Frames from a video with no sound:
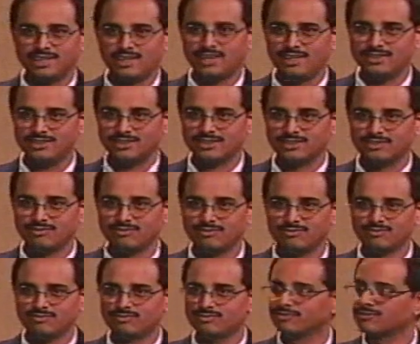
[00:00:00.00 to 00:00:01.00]
least.
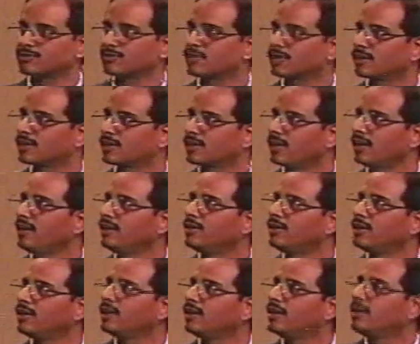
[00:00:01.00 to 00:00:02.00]
Okay?
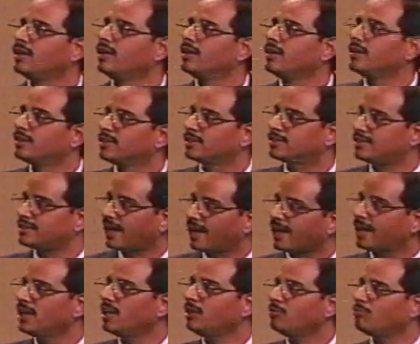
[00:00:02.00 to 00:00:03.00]
The
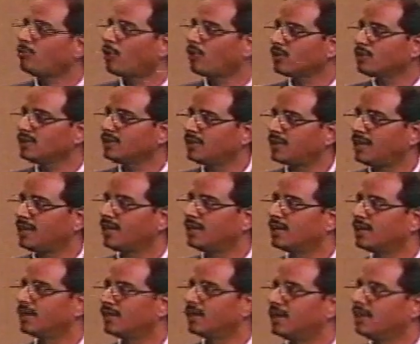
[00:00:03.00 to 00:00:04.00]
second important thing
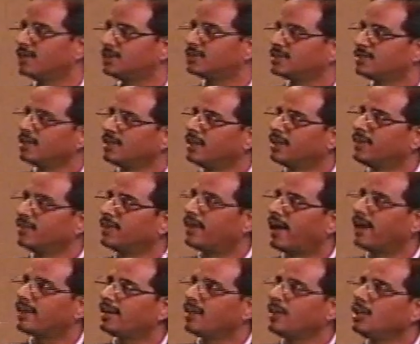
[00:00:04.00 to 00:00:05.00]
here is
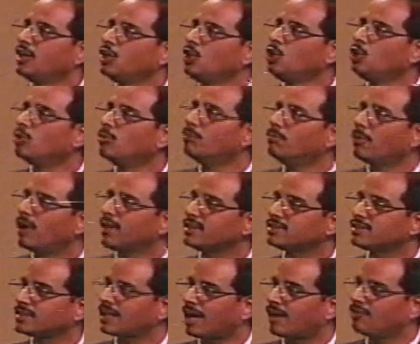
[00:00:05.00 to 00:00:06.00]
that you
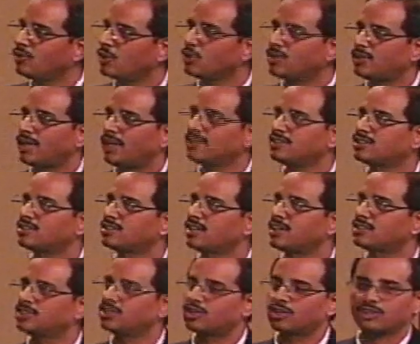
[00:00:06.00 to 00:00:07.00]
must have your test
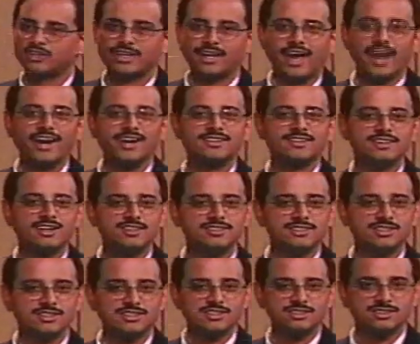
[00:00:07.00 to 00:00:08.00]
structure or the
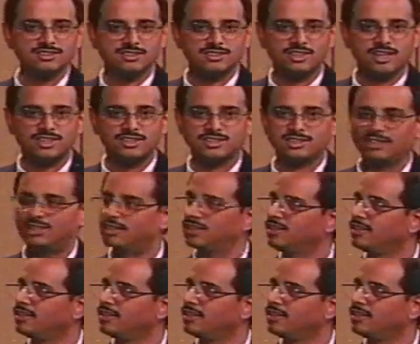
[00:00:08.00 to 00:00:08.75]
characterization structure